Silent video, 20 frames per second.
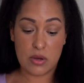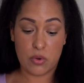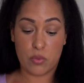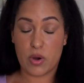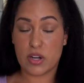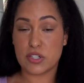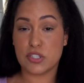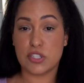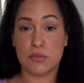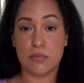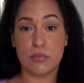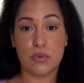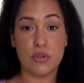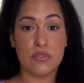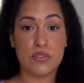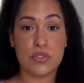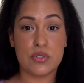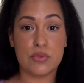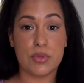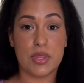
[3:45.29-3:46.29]
watching
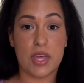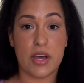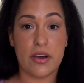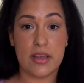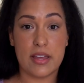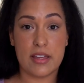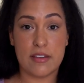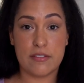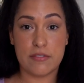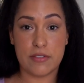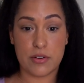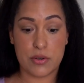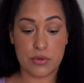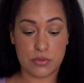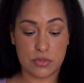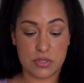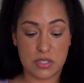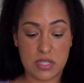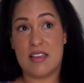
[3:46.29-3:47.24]
movies without headphones,